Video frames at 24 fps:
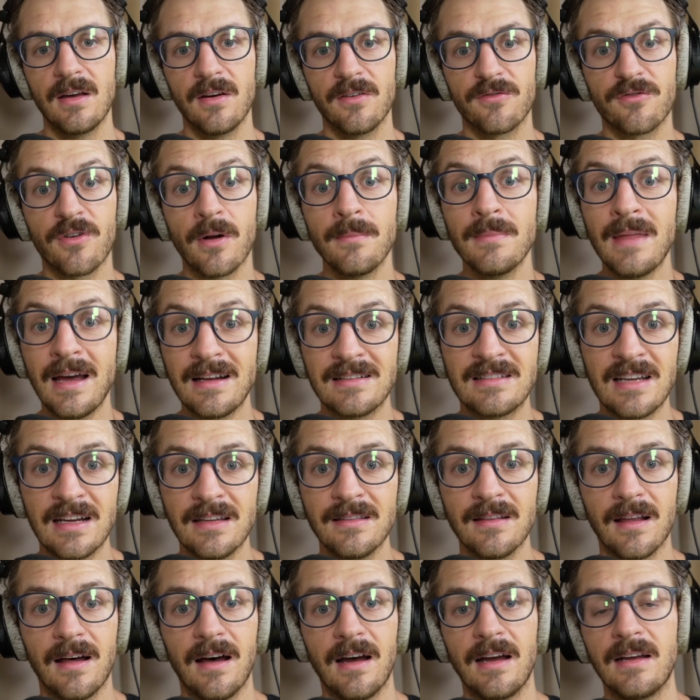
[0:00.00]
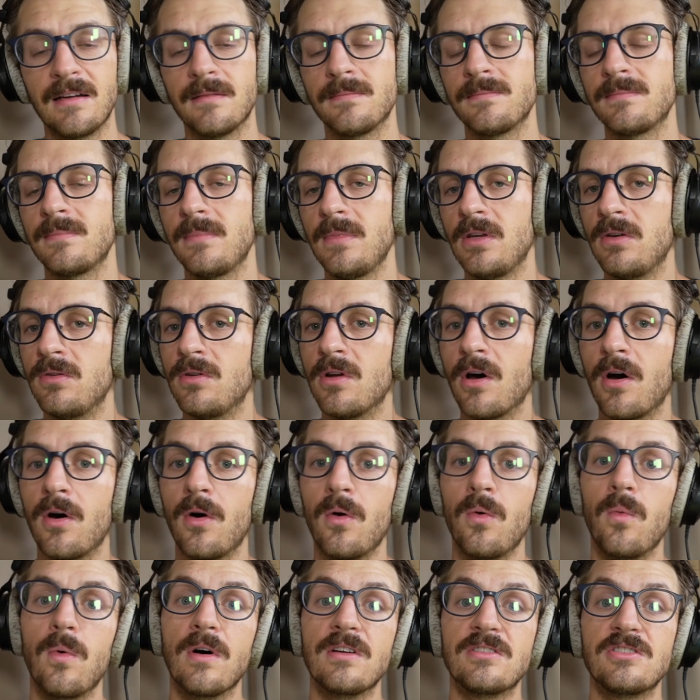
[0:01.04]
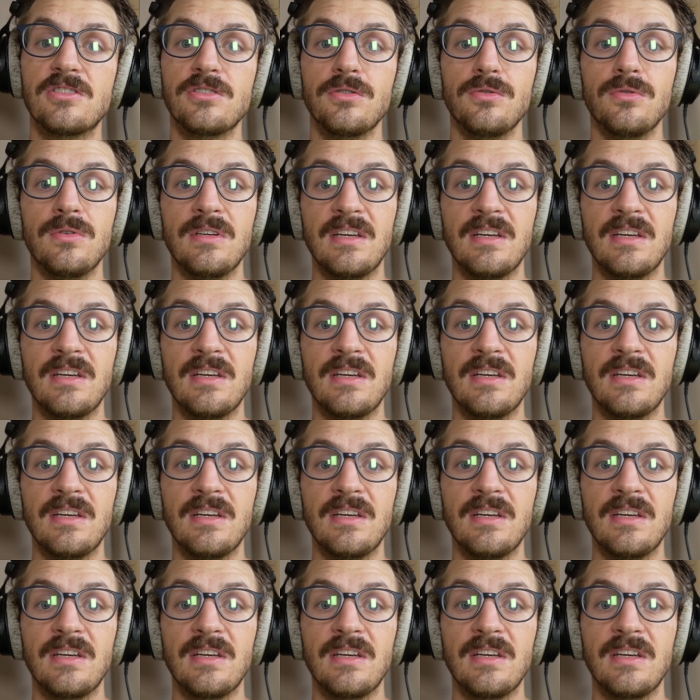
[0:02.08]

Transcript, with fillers: From that deadline, you know what you